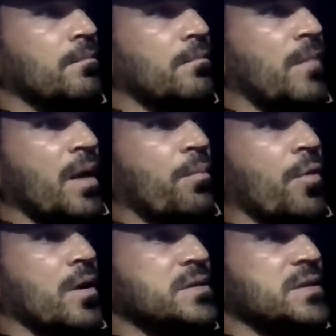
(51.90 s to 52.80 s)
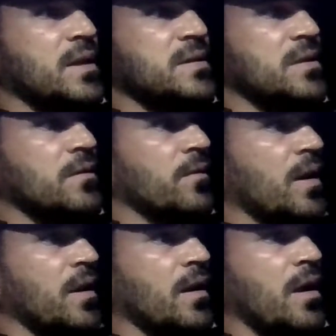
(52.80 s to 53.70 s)
My process of
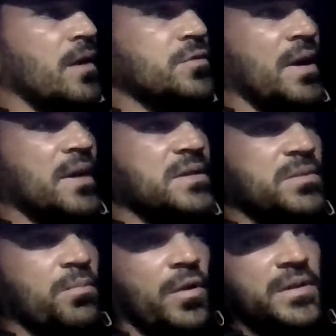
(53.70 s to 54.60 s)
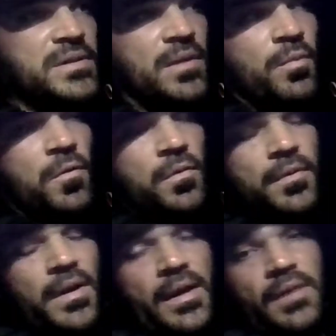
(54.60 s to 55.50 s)
getting contracts is pretty simple,
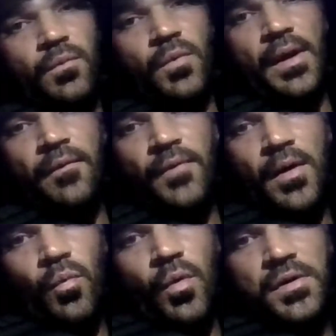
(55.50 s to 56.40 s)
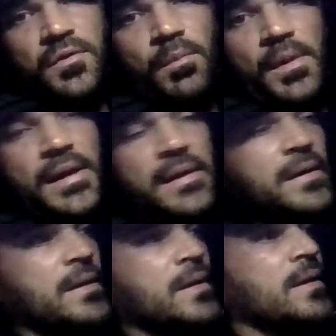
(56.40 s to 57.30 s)
and what I found works for me
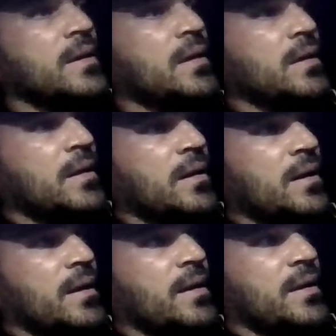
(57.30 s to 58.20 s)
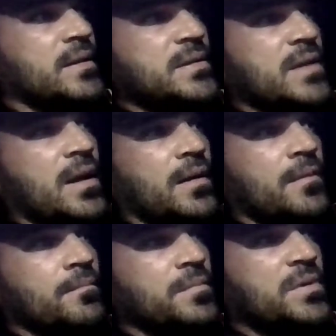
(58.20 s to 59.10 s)
is
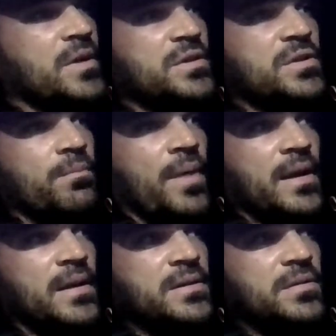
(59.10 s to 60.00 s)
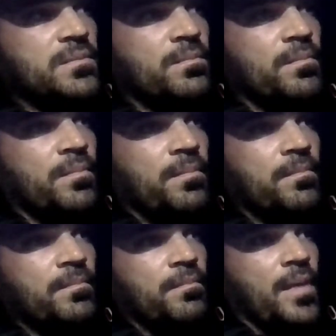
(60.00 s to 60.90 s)
touching base
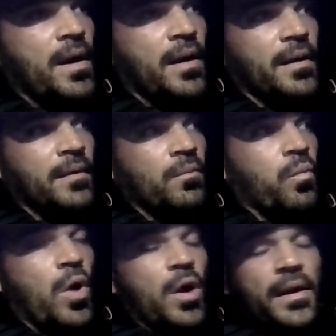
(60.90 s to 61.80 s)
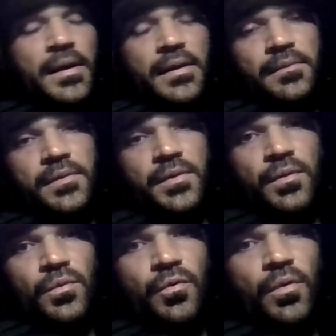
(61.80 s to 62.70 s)
by walking
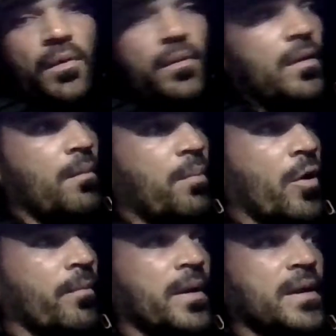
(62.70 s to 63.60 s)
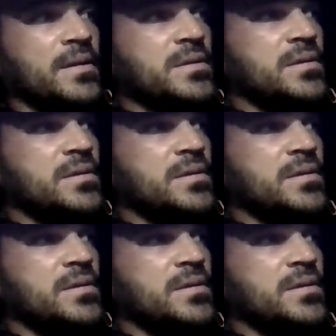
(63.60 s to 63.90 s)
into apartments,